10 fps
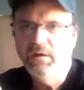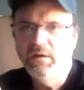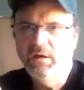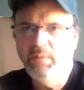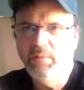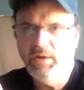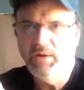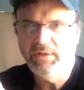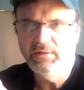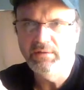about
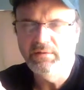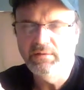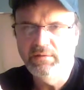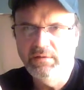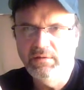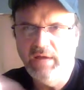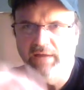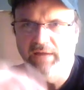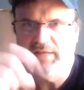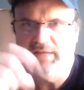it
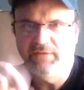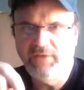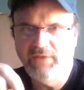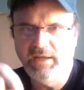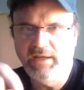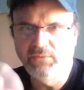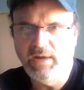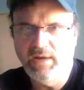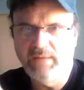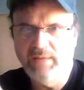identifying
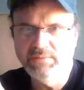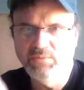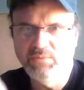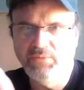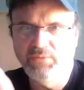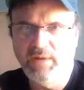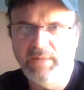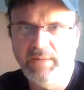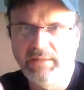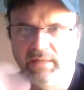ROMs with ROM
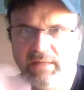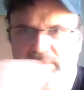ident,